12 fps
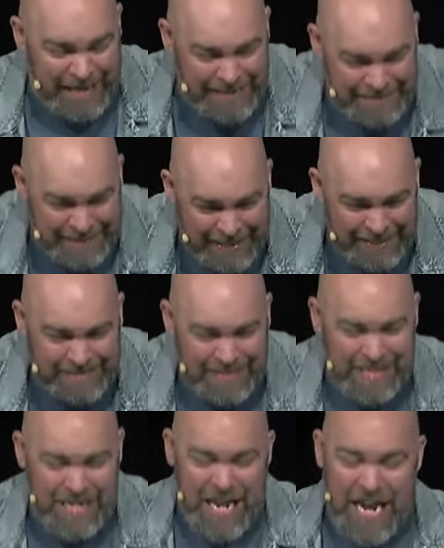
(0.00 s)

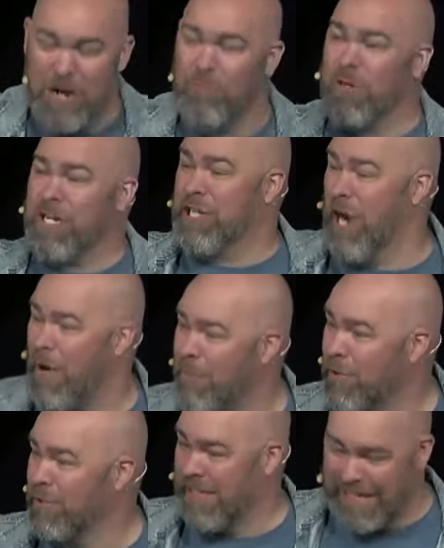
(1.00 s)
identity, he
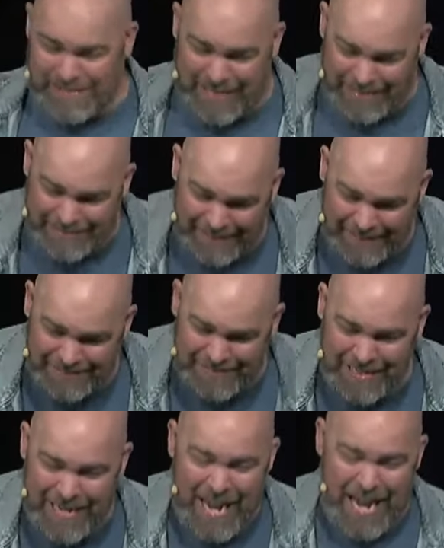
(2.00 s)
recovers his
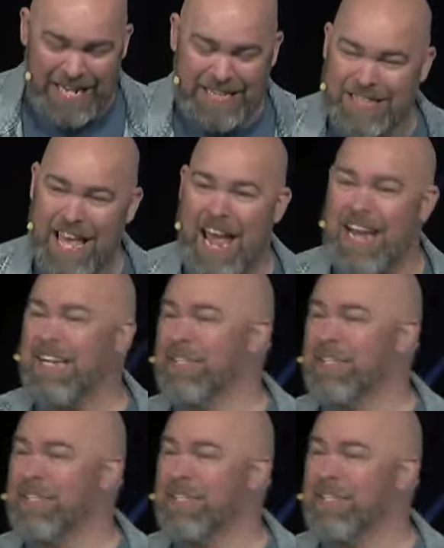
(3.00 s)
identity, and that